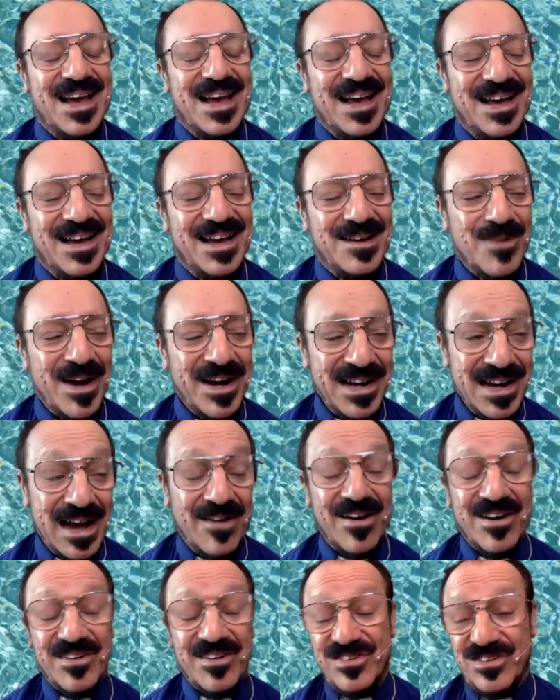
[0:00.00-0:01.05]
Right now,
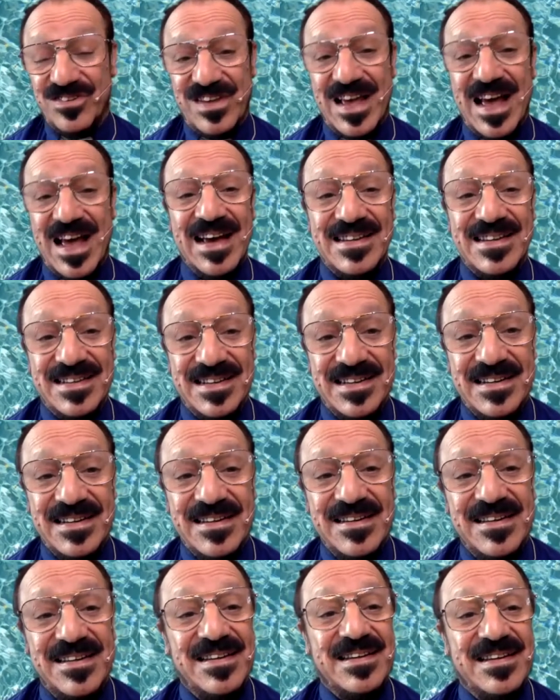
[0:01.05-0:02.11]
our
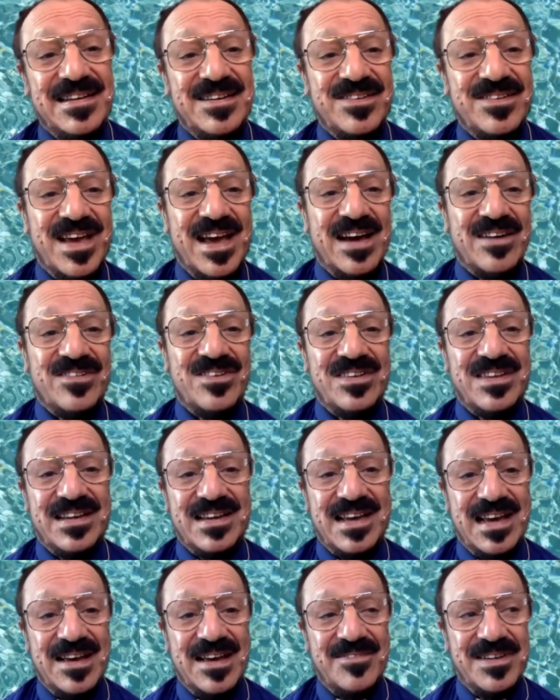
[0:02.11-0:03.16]
society is actually
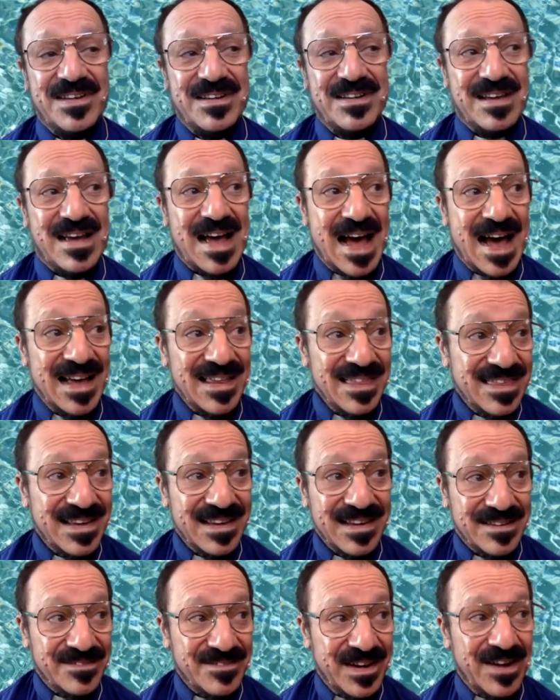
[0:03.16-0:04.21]
having, I
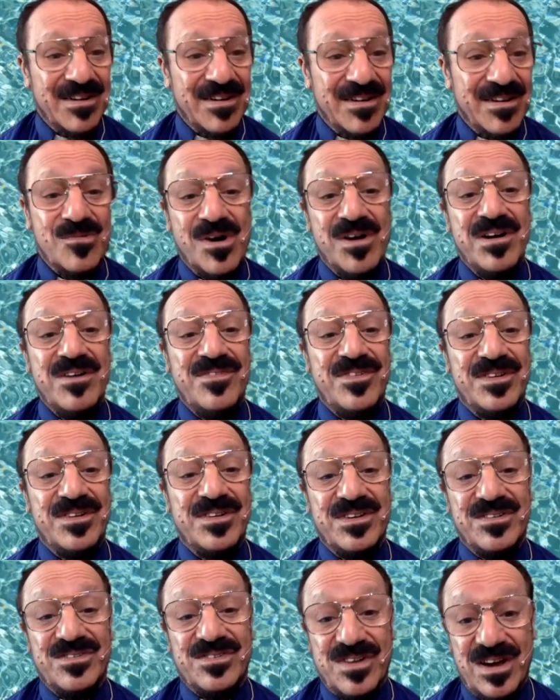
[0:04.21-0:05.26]
think, a very wonderful
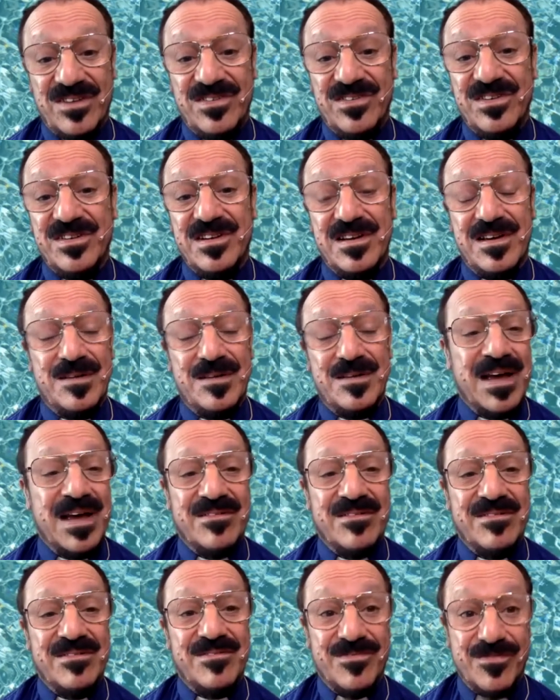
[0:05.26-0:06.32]
discussion
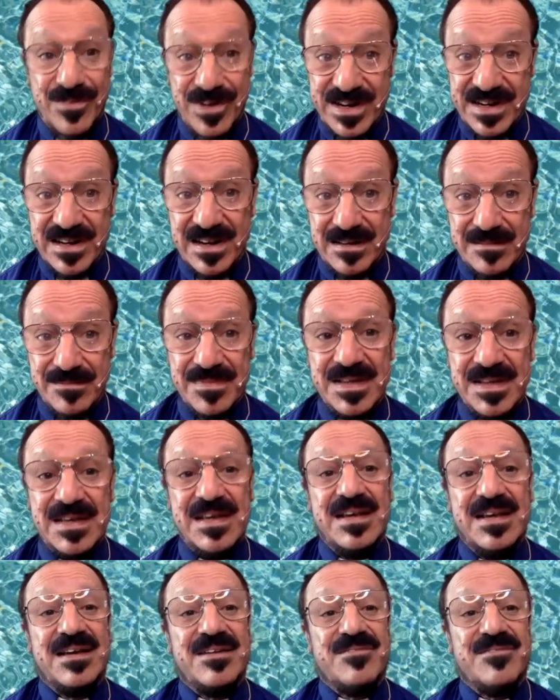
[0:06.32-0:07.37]
about freedom,
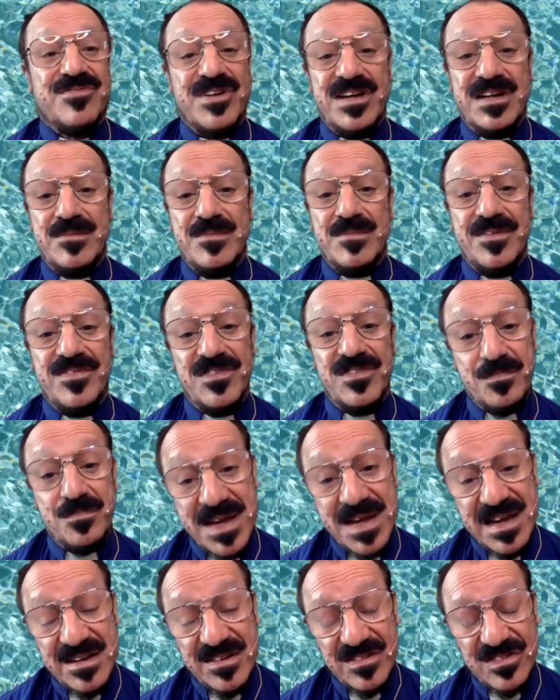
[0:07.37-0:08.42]
freedom of
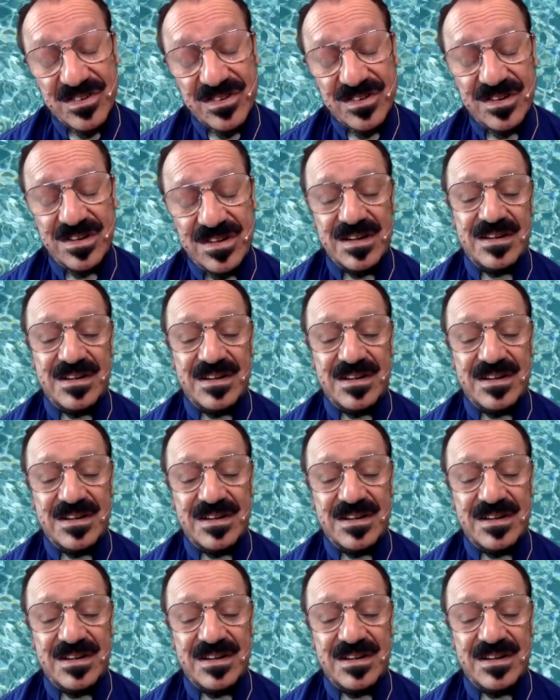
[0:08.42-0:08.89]
speech.